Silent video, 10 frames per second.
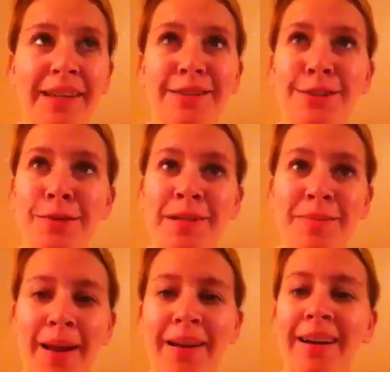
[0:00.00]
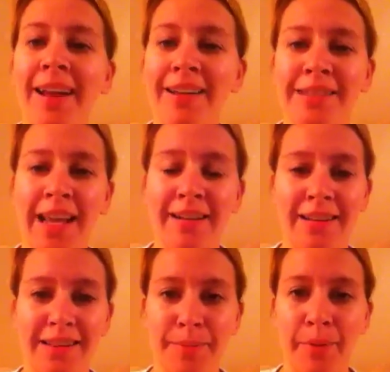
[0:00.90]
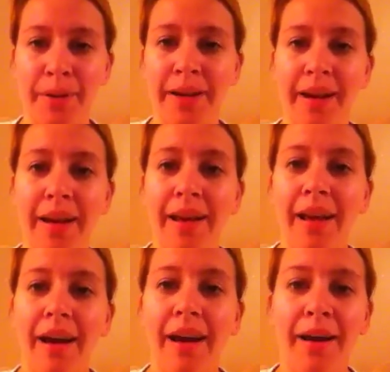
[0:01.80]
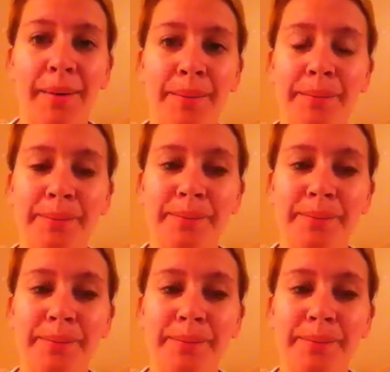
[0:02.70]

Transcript: it's so much better to count down at this point. No